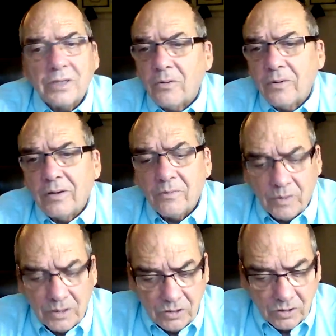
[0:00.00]
So
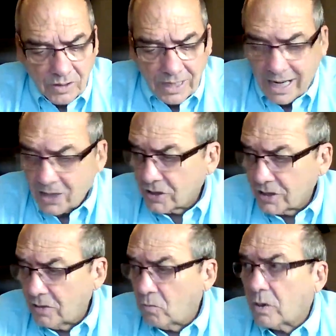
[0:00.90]
when you're
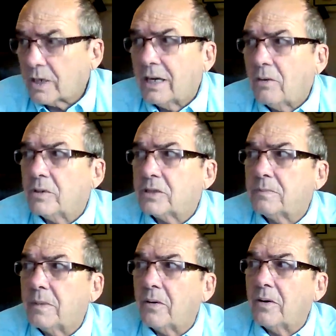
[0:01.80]
actually working with
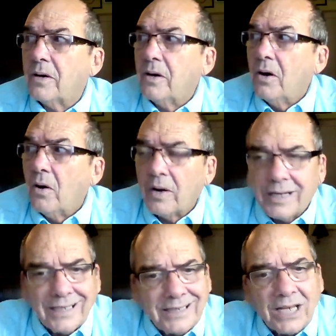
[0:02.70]
spirit or
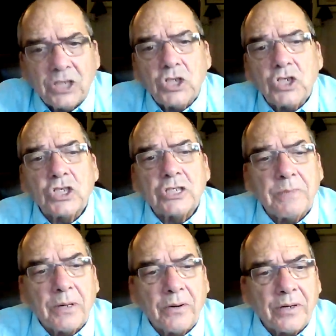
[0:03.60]
connecting to
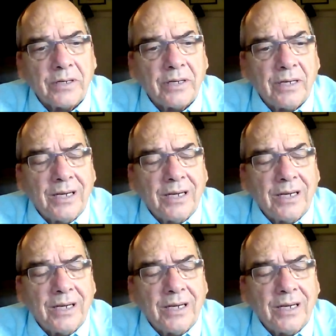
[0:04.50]
spirit,